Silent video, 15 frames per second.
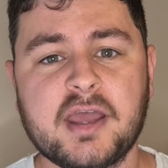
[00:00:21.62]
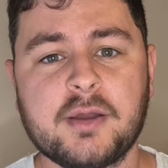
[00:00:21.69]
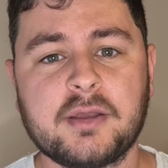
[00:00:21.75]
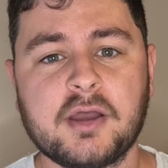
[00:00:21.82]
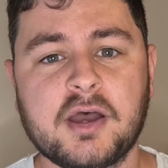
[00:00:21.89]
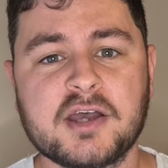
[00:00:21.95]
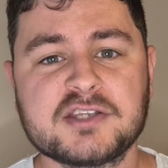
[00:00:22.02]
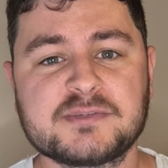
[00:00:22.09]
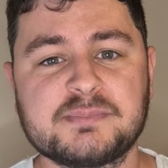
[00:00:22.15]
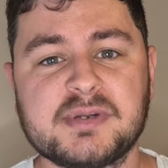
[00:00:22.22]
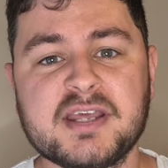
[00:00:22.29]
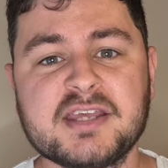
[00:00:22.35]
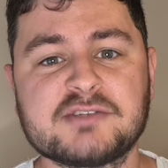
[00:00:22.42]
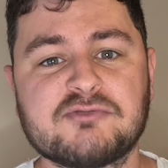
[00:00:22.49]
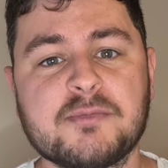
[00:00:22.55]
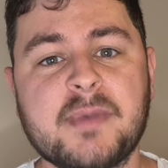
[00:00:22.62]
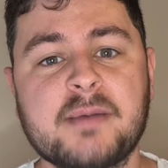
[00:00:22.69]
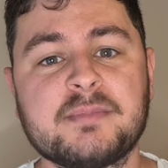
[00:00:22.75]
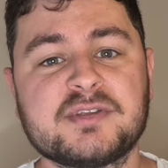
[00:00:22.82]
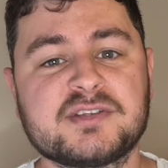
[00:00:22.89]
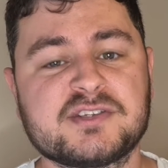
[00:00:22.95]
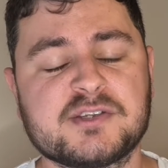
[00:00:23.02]
guys, please
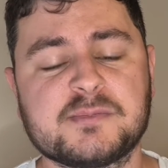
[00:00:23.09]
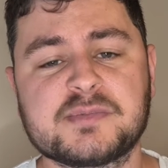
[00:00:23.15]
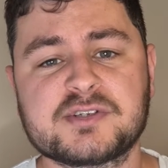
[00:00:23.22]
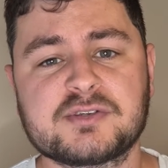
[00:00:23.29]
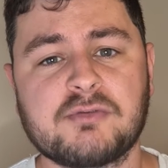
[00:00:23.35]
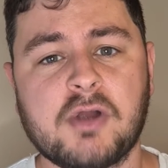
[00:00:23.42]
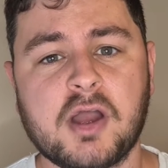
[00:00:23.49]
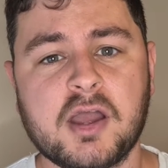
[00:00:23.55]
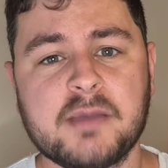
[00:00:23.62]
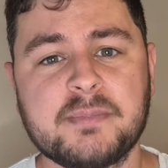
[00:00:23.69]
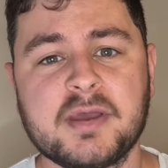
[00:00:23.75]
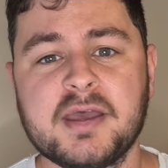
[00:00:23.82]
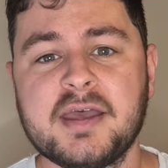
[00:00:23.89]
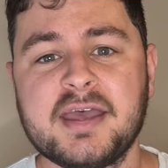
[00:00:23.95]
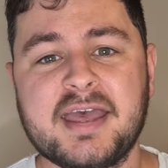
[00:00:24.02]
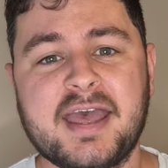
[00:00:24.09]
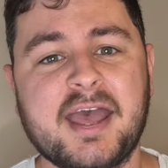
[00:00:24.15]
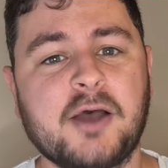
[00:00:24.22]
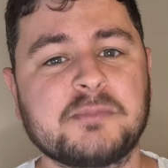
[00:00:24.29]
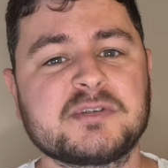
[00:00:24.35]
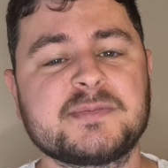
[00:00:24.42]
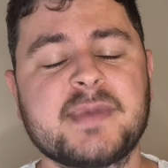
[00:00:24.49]
remember to subscribe. It
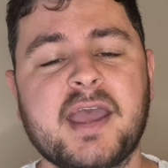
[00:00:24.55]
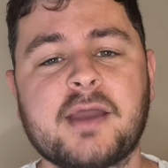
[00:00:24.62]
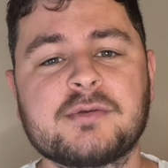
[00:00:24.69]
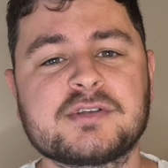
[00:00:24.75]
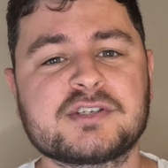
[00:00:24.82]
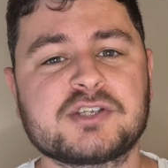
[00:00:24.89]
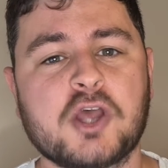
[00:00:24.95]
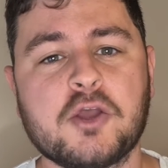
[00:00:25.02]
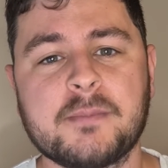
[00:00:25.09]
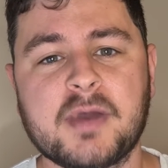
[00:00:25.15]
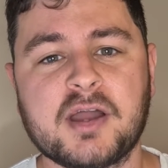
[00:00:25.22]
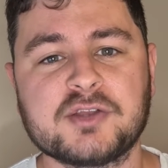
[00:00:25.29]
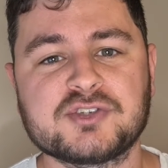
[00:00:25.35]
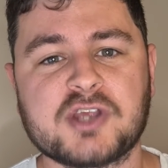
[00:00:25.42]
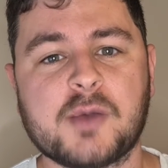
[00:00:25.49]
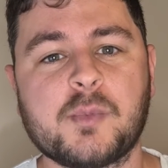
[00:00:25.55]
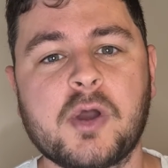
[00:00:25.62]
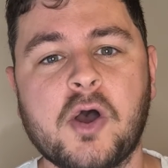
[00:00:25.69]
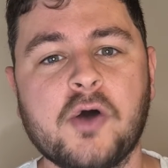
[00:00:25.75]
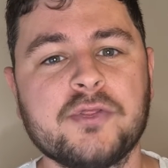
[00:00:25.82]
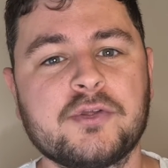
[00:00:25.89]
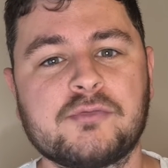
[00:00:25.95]
helps me out so much, and we're
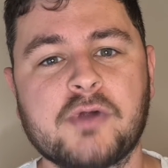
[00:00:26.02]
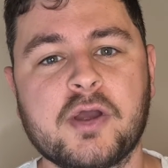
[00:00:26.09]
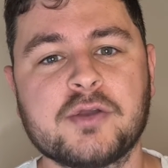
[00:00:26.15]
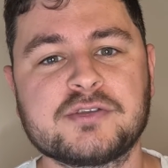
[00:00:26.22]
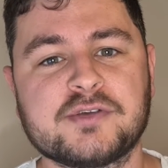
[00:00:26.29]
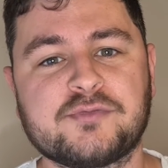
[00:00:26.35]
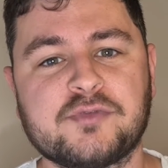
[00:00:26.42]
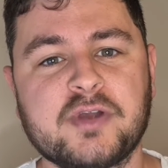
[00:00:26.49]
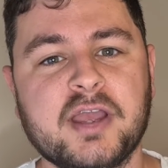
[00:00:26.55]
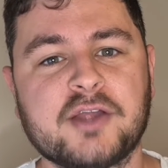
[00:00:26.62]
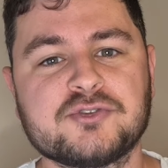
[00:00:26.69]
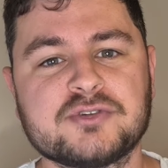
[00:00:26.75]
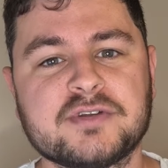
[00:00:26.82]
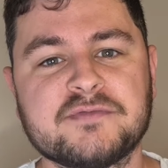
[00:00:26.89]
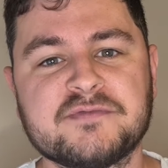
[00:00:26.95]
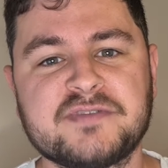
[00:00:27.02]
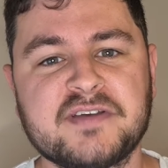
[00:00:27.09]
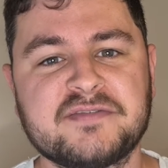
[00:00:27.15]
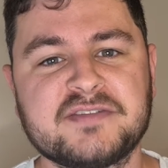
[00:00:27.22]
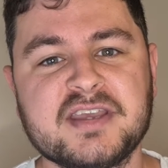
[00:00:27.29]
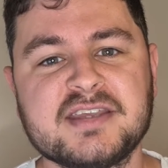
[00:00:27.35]
on the road to 350